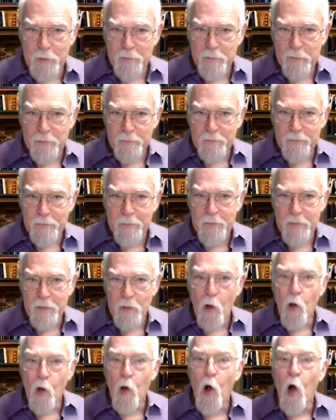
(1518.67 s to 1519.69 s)
And
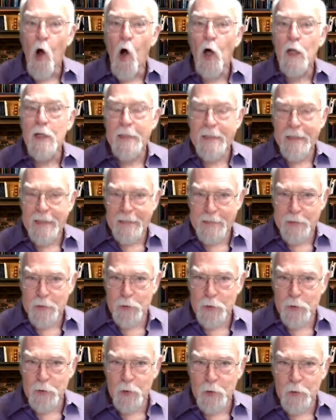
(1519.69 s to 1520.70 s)
all it
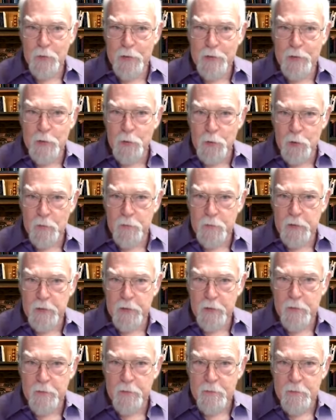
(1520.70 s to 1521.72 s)
gets us to is a
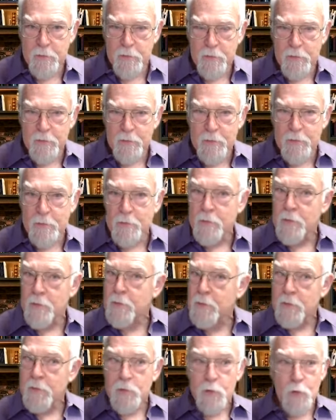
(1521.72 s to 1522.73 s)
tombstone.
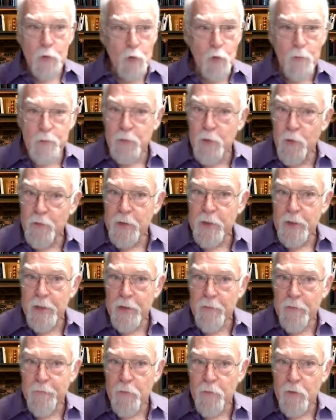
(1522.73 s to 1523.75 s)
Tombstone in
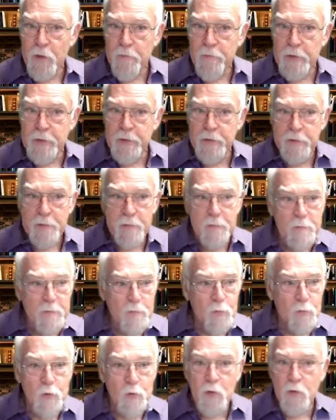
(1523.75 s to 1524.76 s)
the end for all of us.
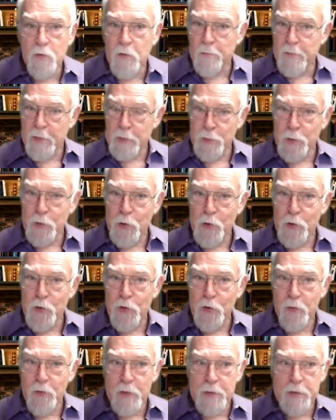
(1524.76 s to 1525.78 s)
So the best you
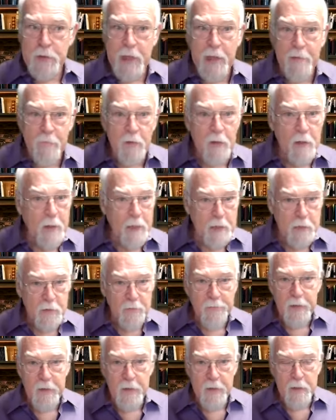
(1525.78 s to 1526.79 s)
can do is have lots
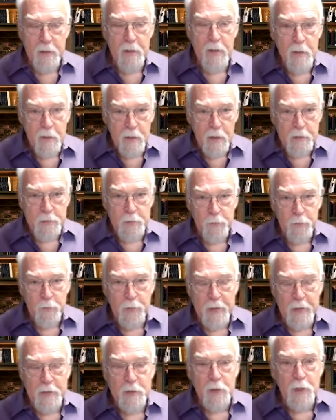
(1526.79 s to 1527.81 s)
of fun, lots of
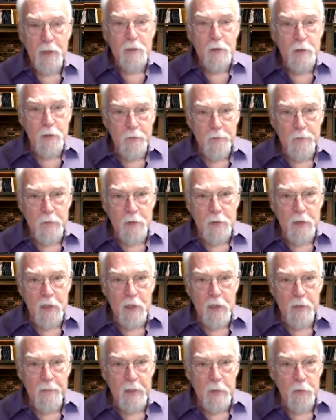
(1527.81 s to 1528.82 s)
range, lots of
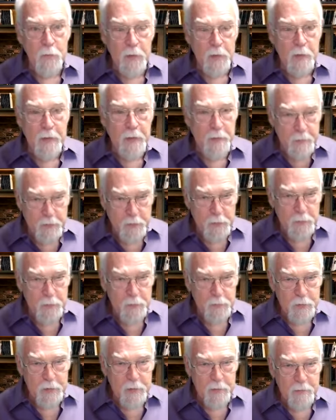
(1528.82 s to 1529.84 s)
diversity between here and the
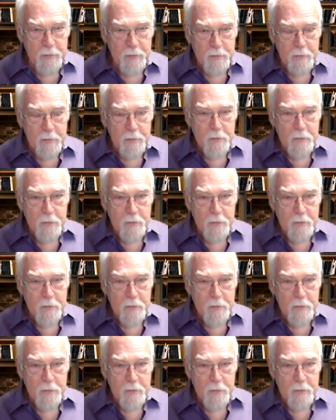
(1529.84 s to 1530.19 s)
tombstone.